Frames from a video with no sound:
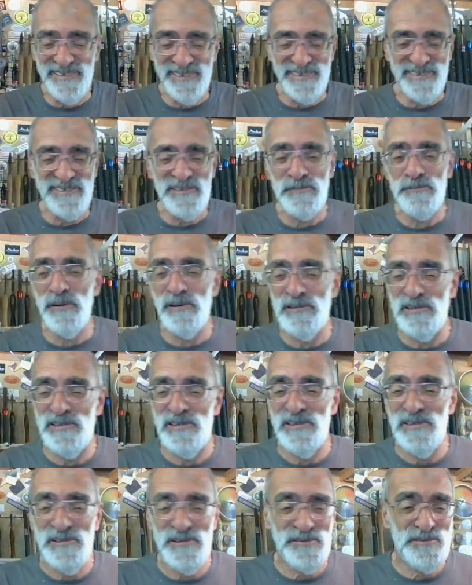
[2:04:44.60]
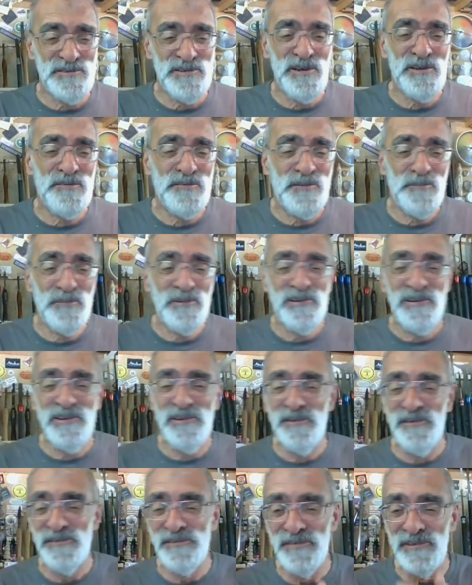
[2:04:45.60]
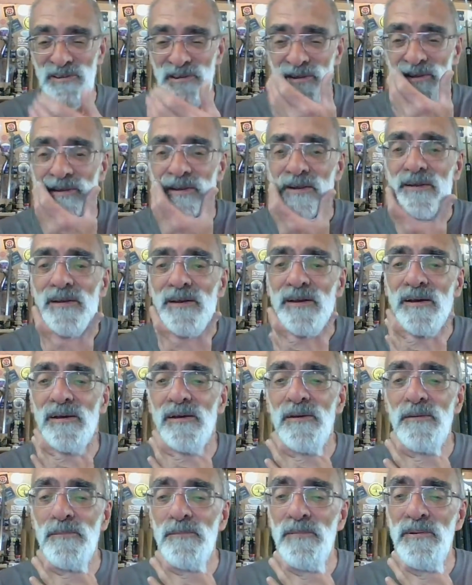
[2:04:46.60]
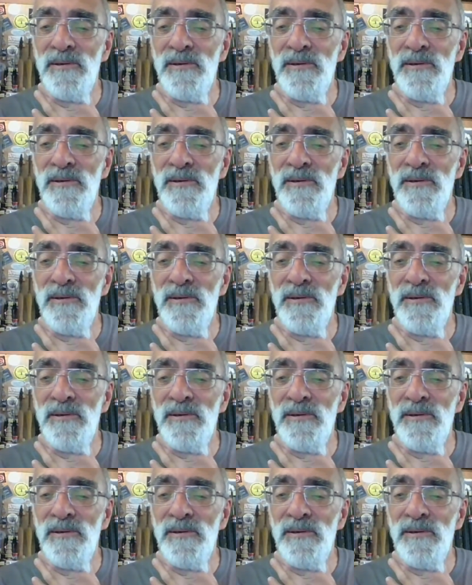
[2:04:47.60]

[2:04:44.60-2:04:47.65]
especially since you've shaved your beard off. Um,